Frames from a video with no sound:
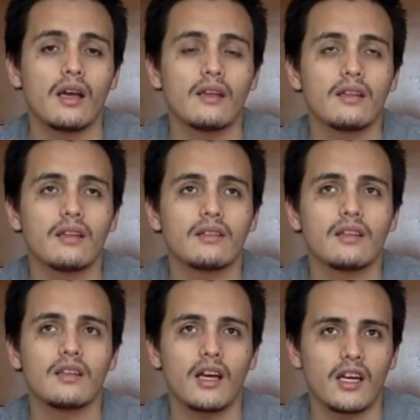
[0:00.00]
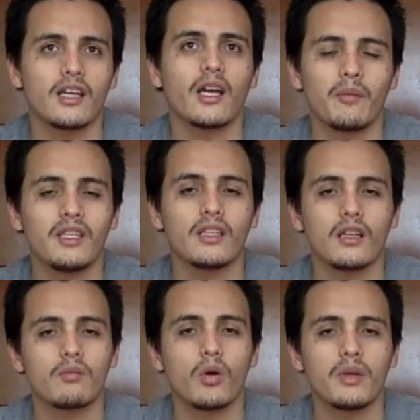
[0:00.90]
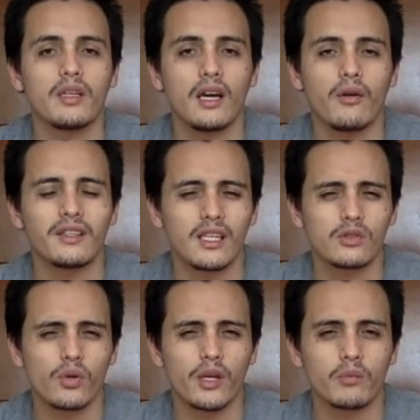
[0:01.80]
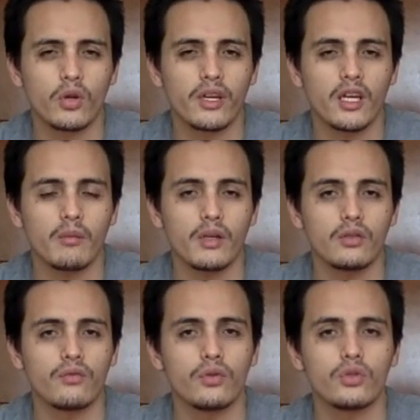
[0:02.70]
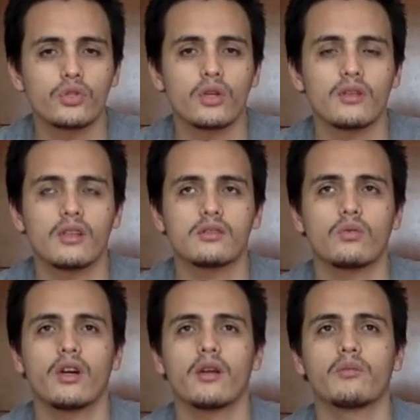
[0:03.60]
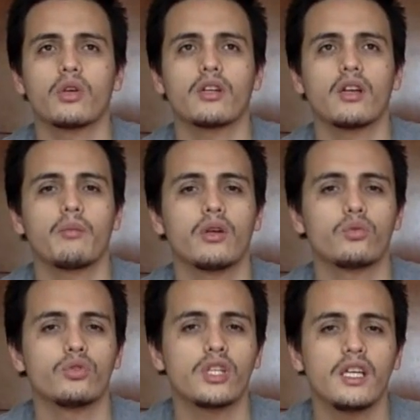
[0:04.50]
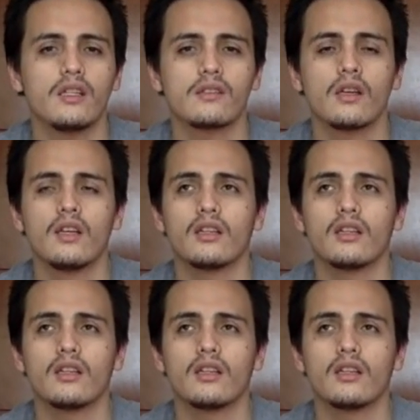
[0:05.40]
and I mean that moment now, and that's why I'm talking about the future. That's why I'm talking about routines.